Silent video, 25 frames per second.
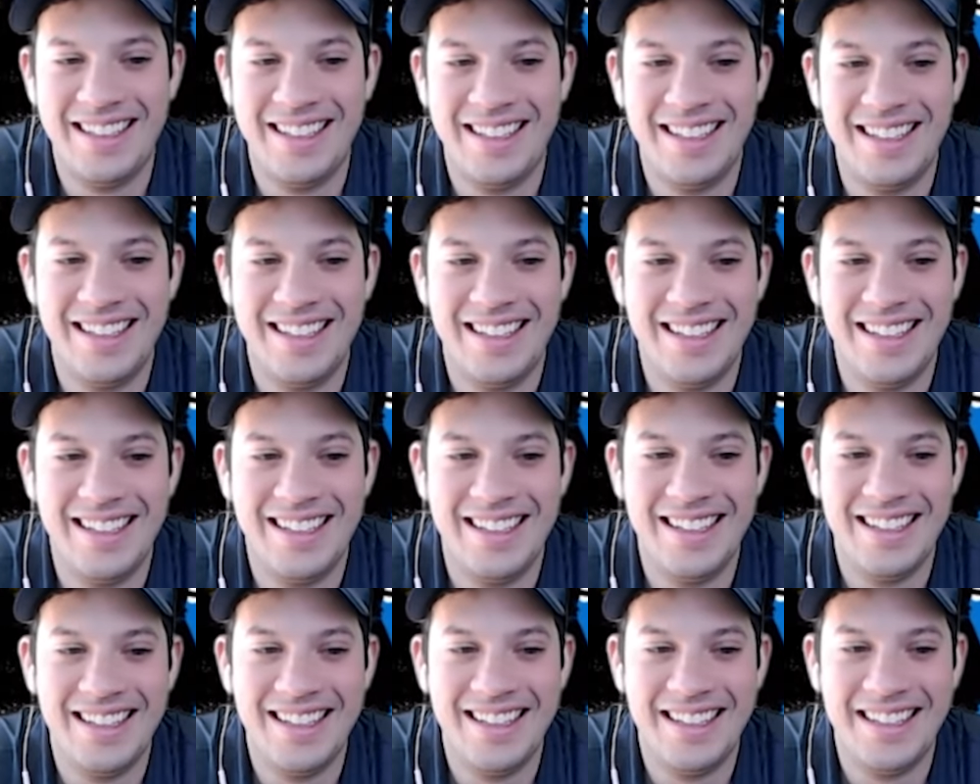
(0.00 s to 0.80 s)

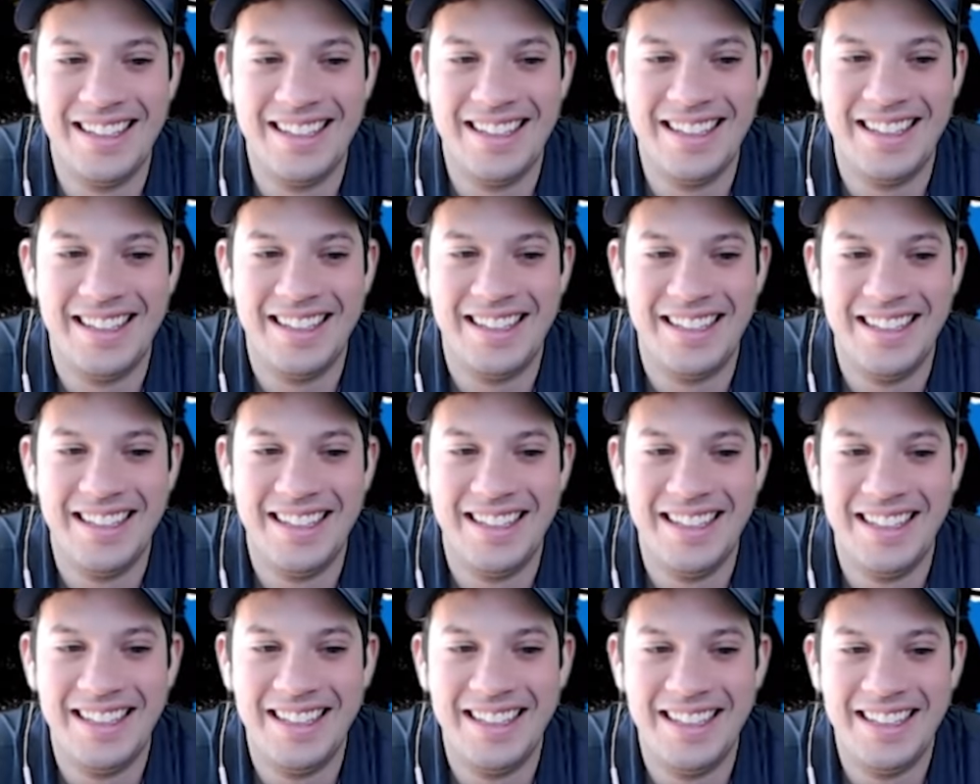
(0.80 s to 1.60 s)

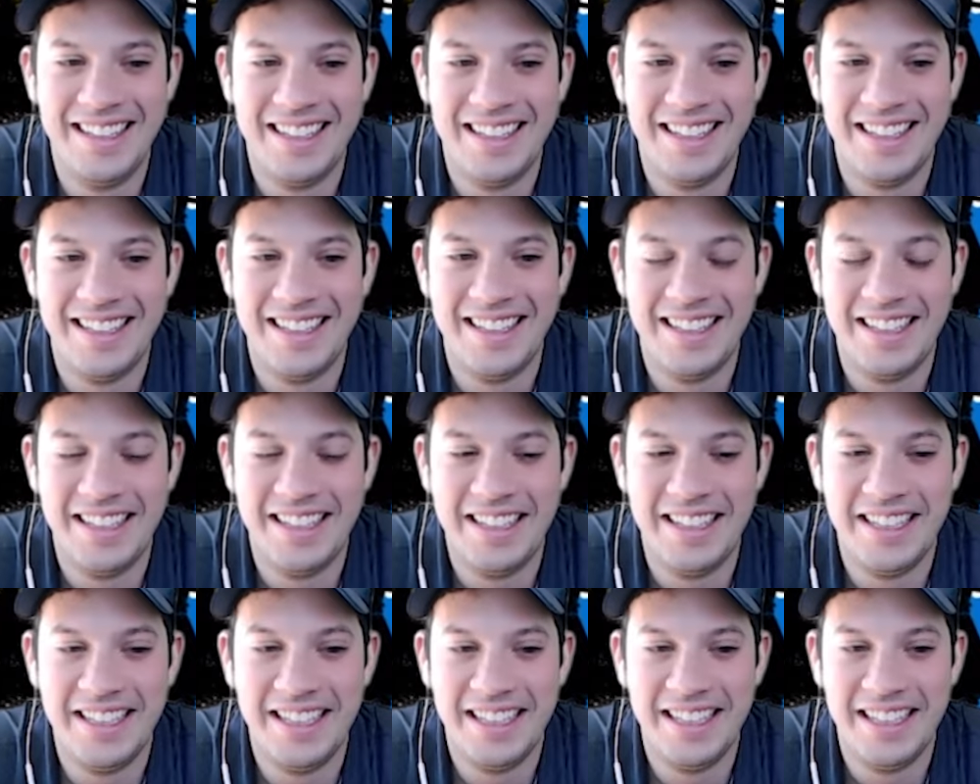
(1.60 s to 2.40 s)

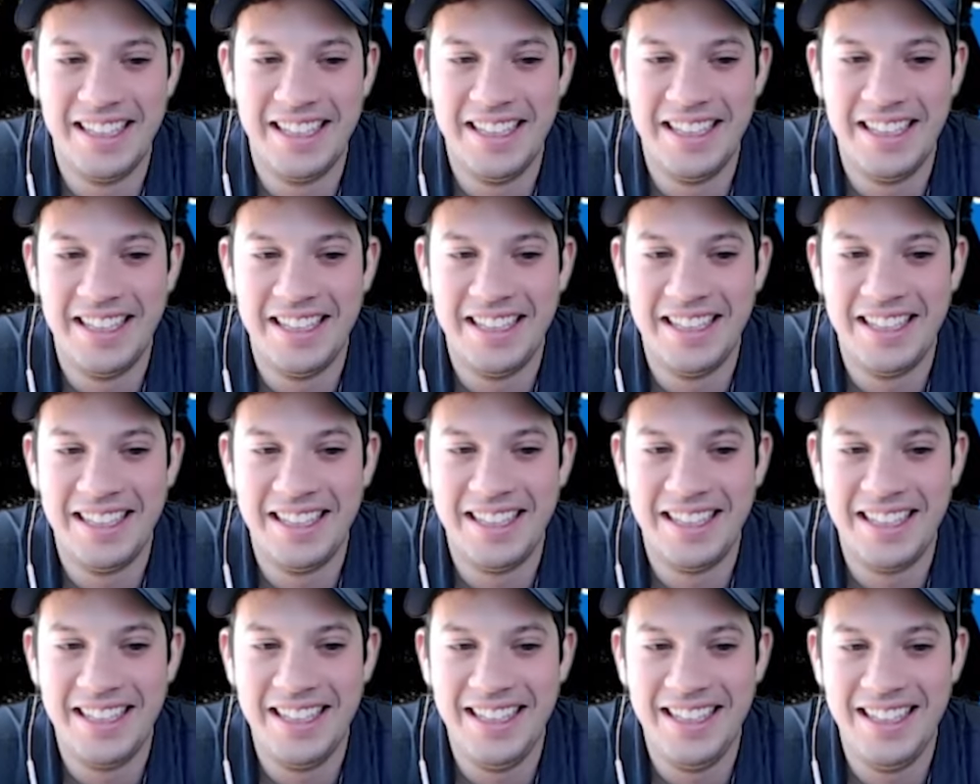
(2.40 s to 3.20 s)

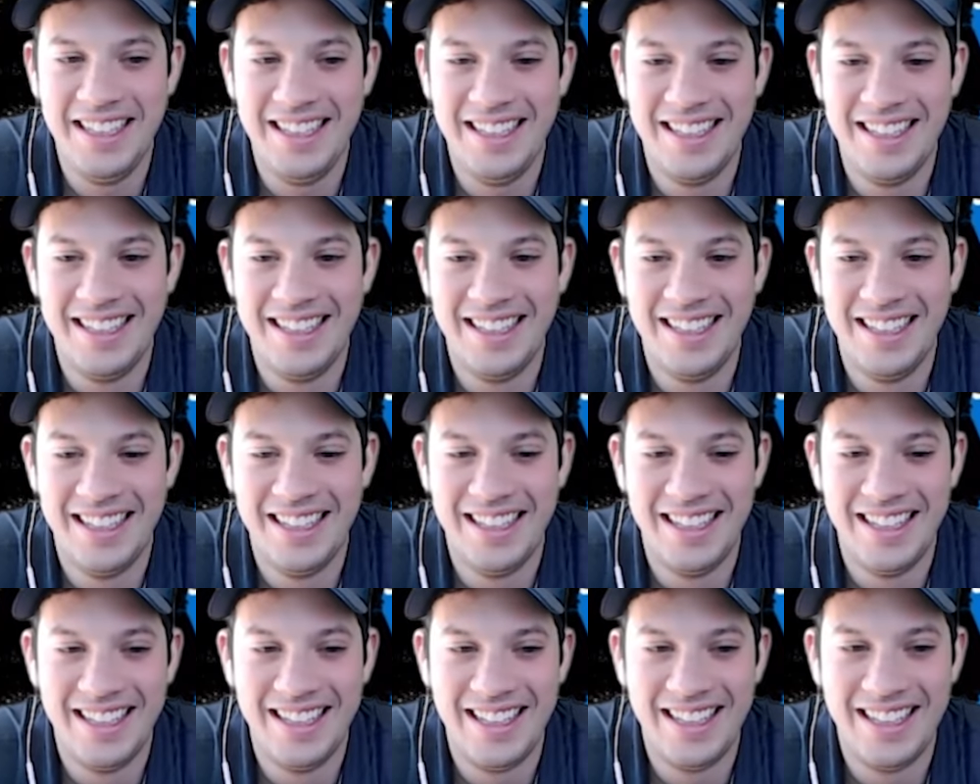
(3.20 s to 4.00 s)

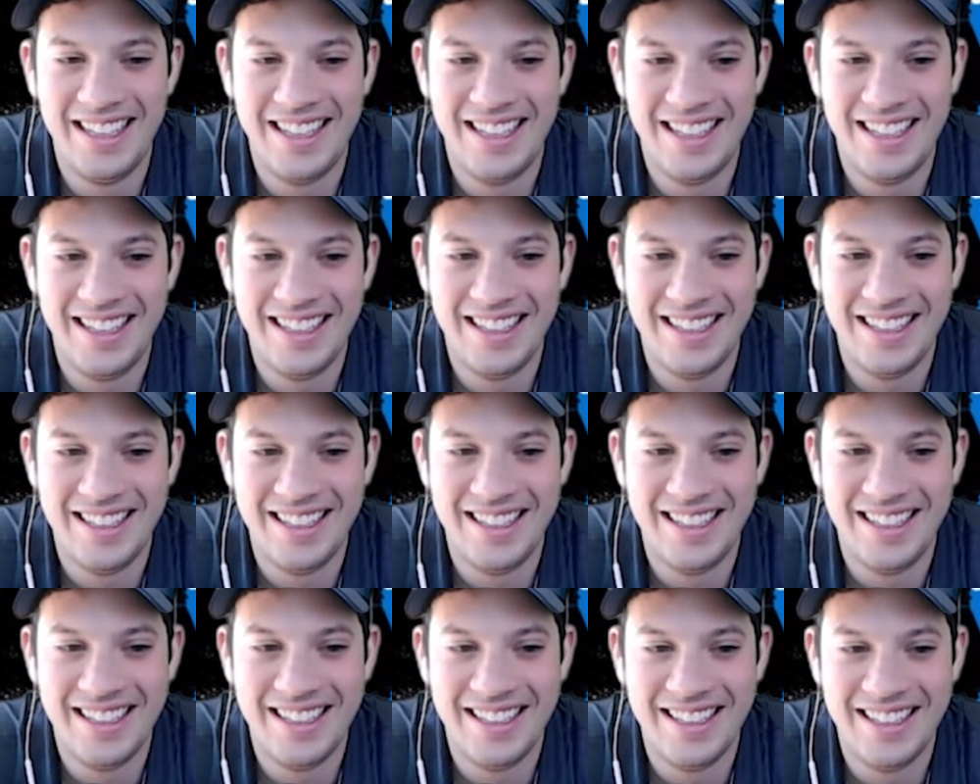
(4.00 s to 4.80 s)

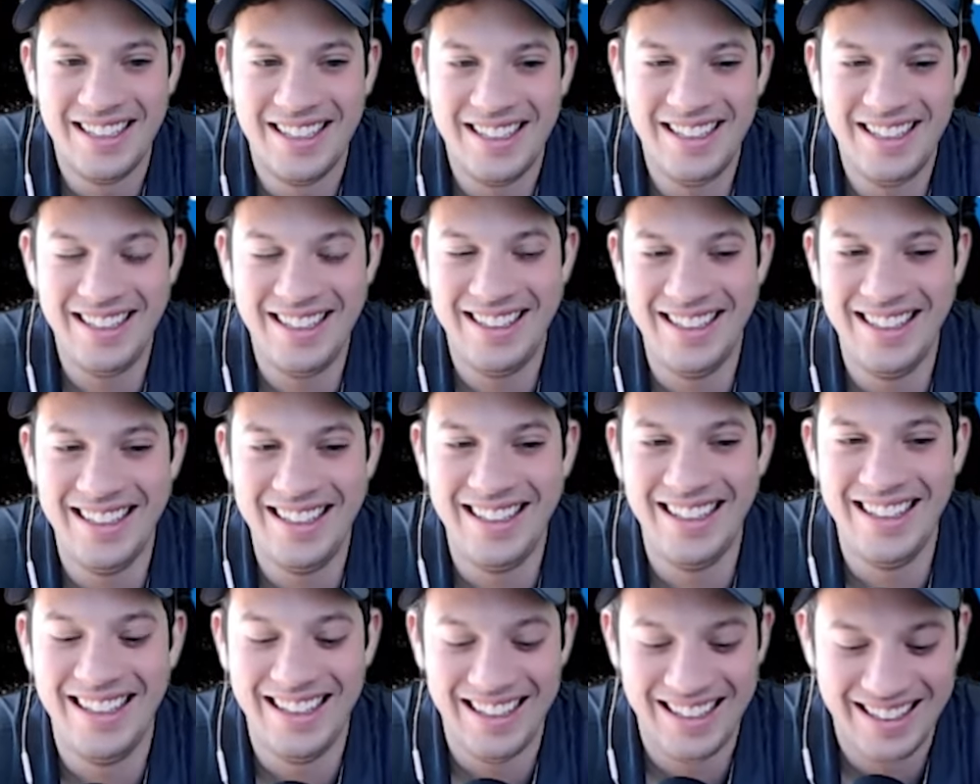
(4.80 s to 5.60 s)

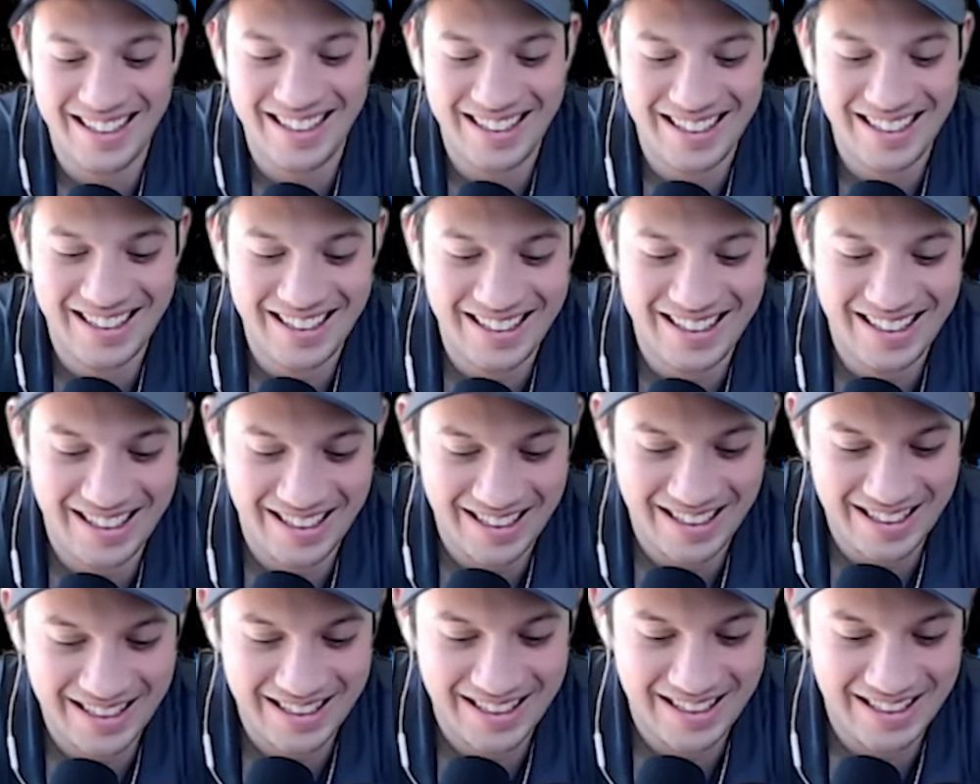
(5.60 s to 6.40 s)

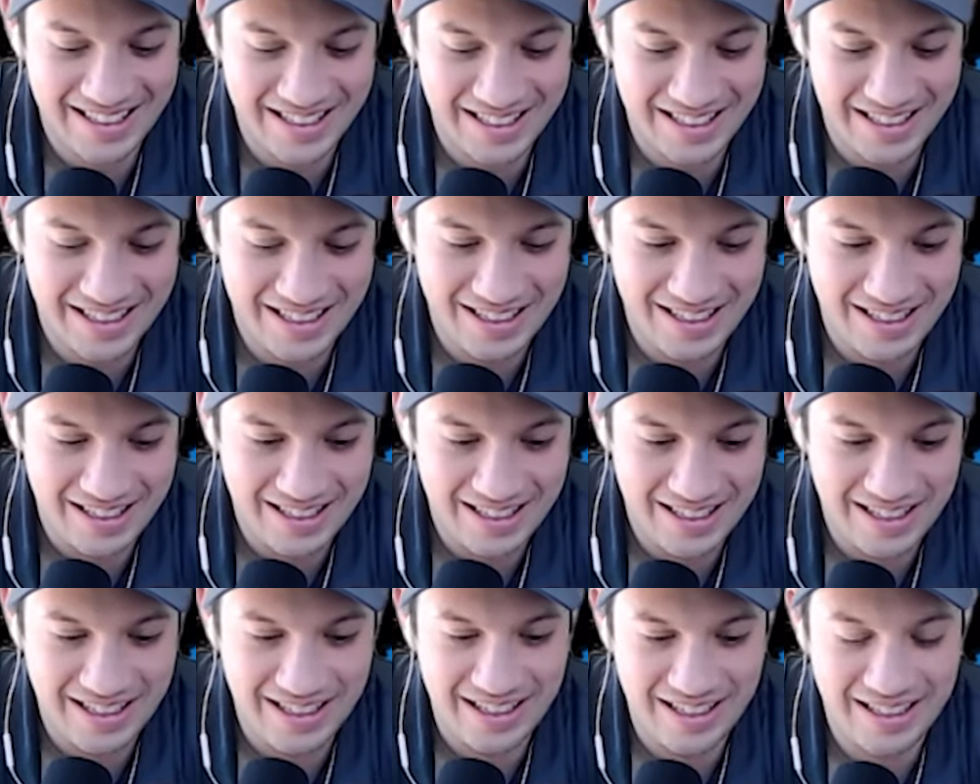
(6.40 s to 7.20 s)

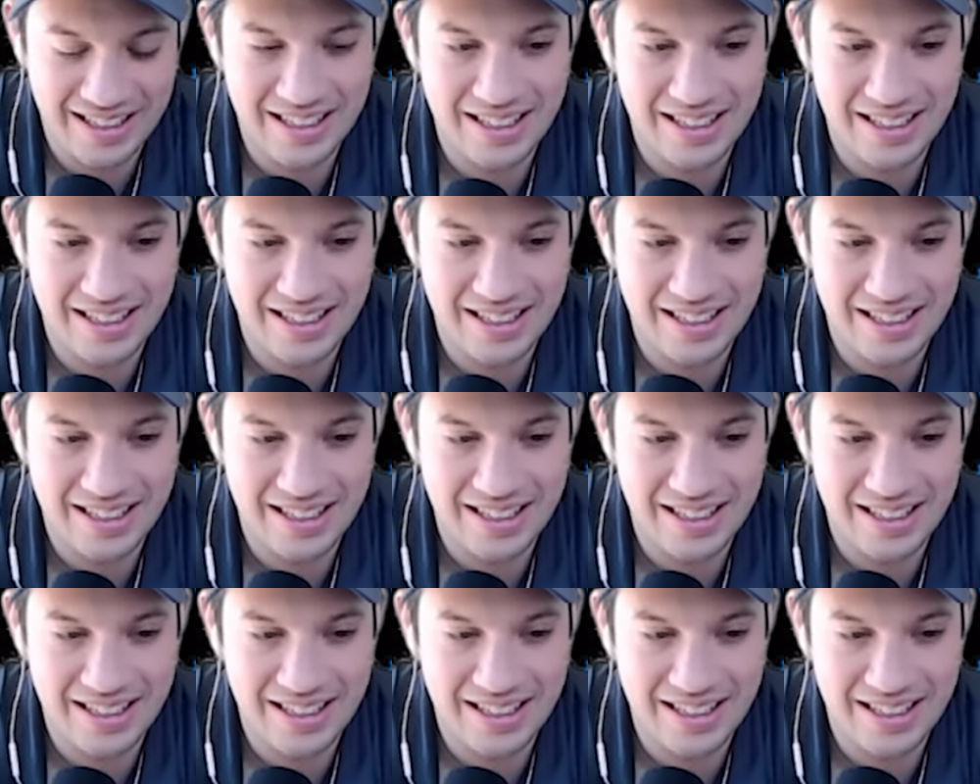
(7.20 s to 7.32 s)
[no speech]